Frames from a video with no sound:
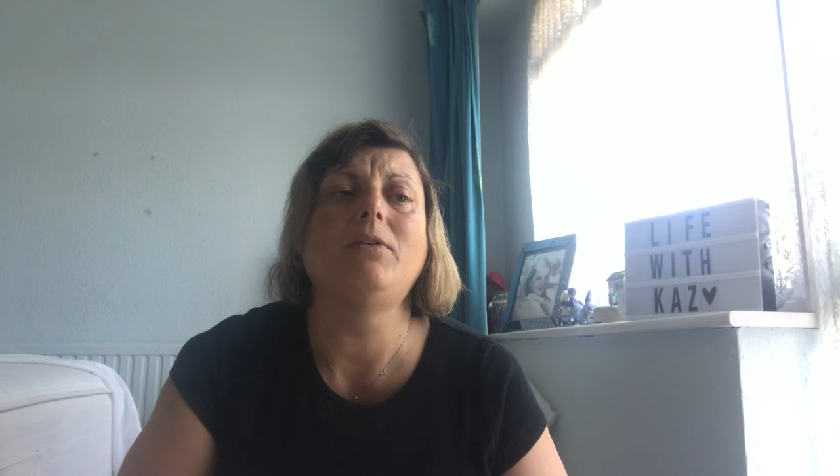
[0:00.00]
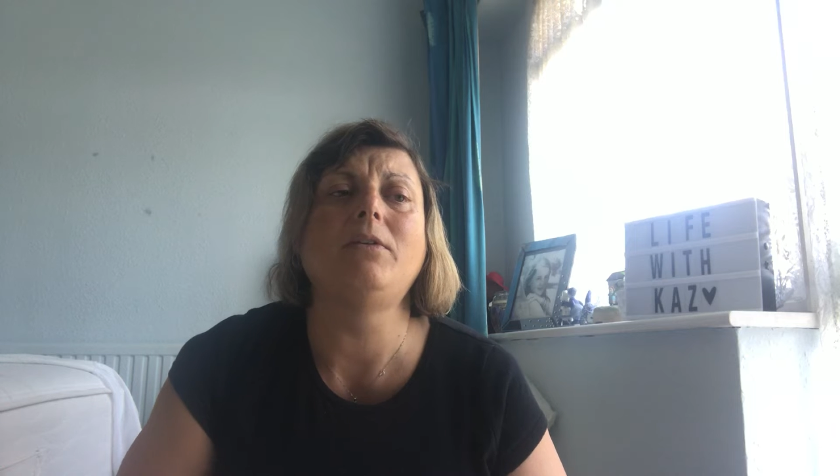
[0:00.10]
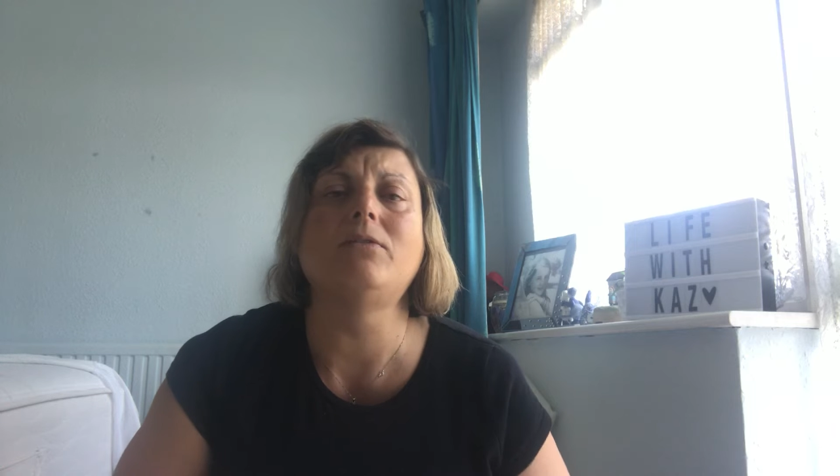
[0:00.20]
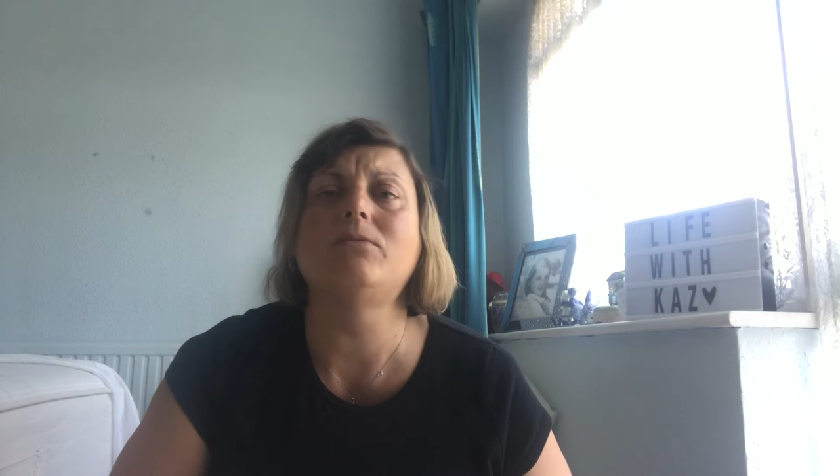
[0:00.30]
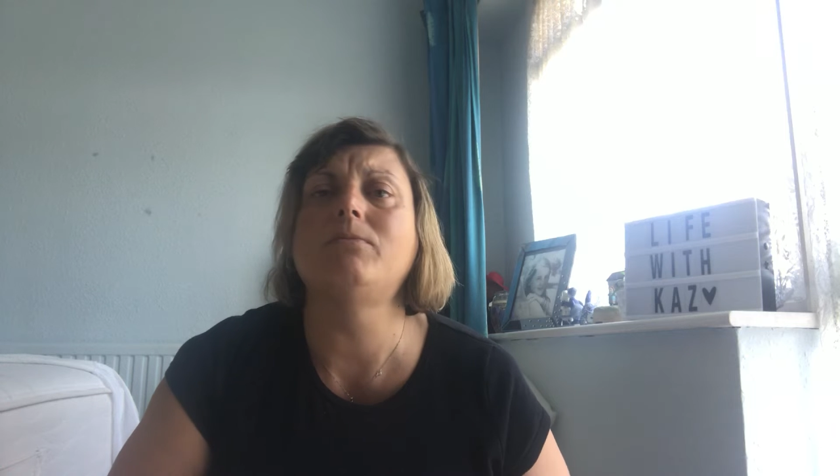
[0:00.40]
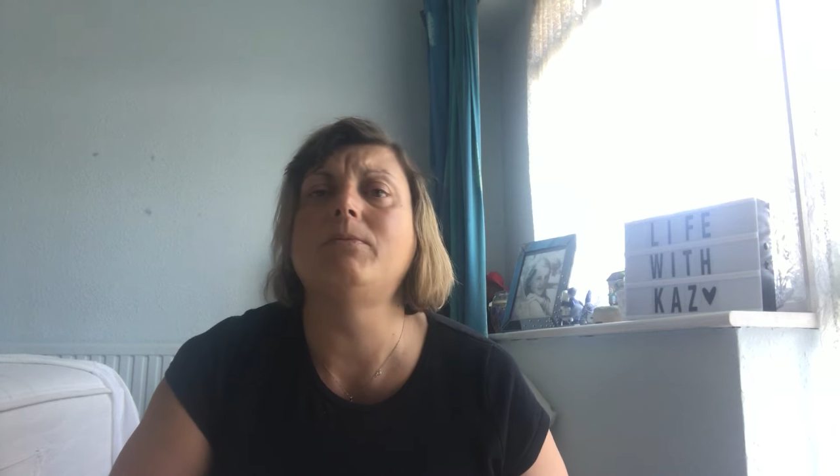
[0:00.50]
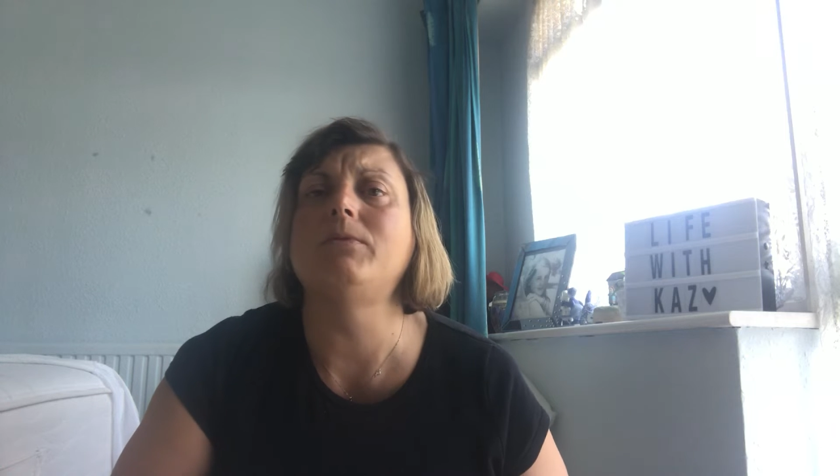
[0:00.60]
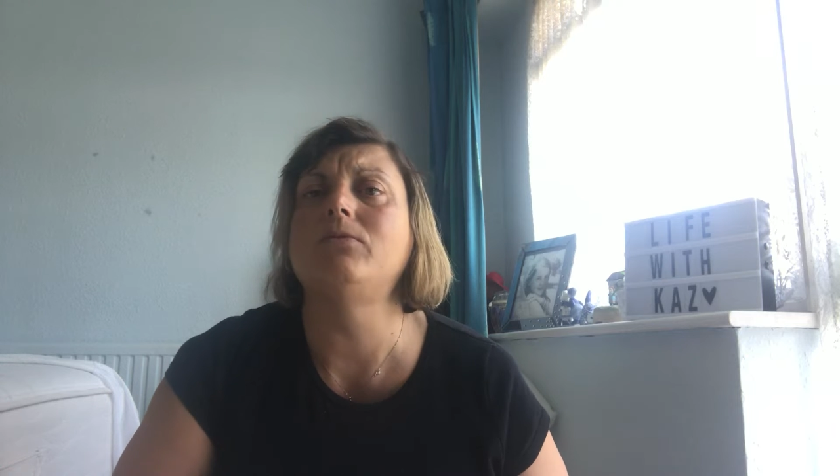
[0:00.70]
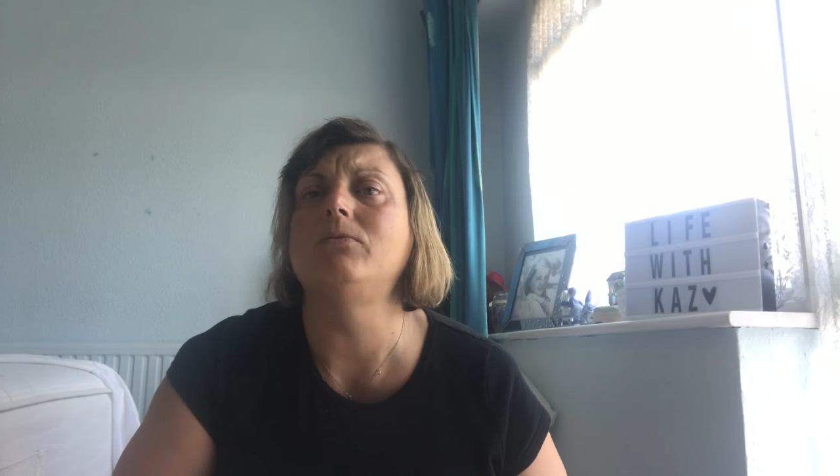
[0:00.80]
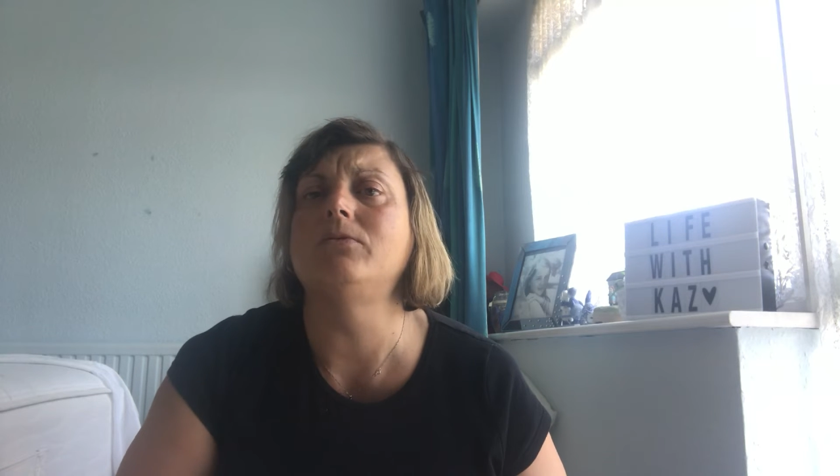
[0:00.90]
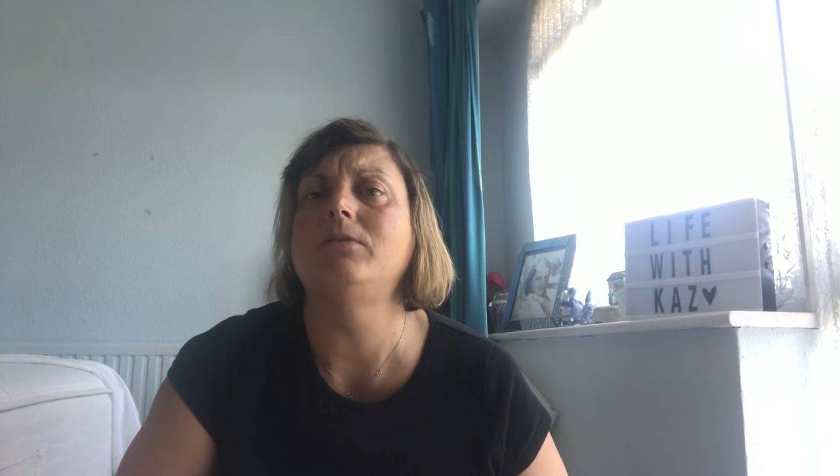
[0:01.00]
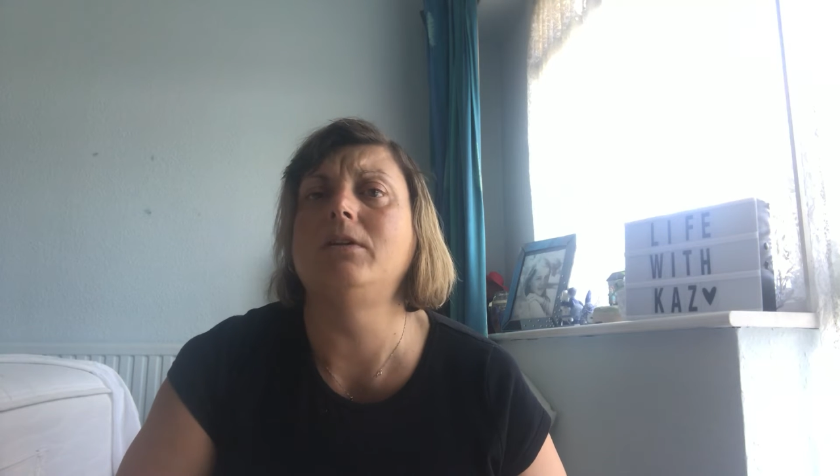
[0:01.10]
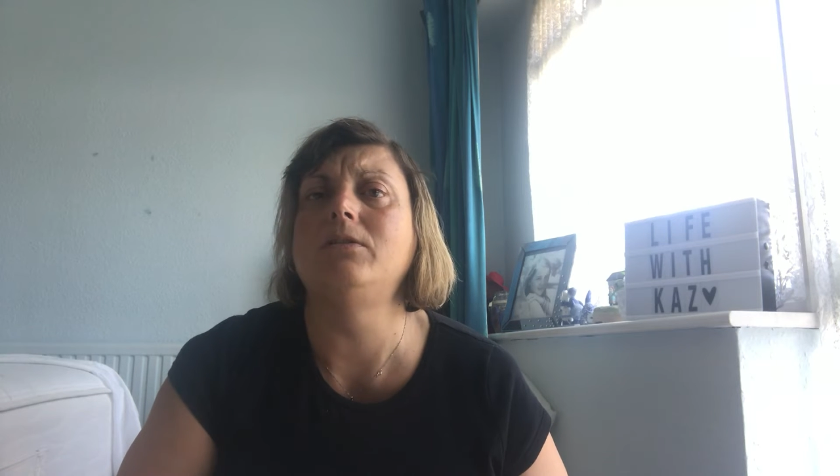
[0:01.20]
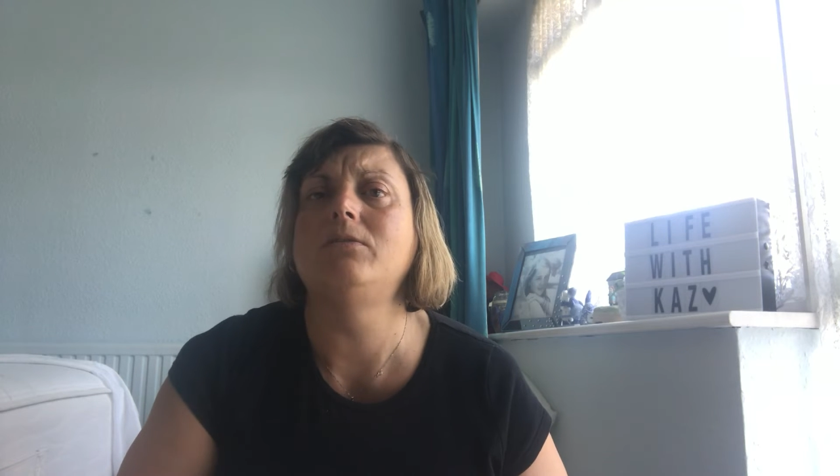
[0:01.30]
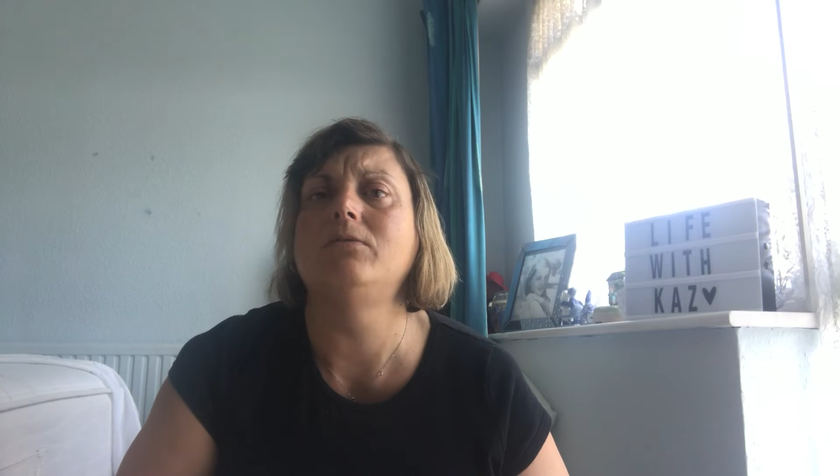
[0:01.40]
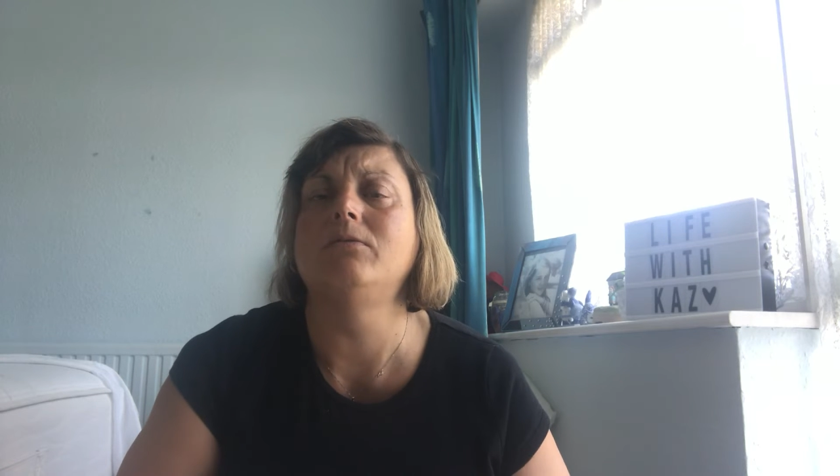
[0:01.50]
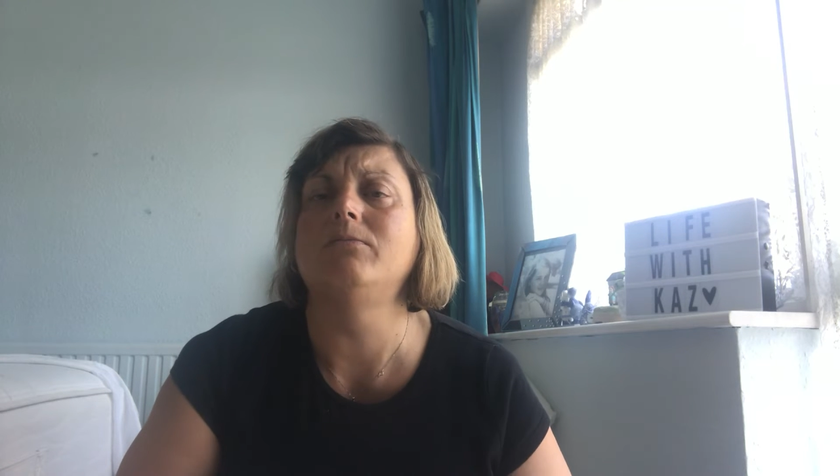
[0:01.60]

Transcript: think that's probably towards the end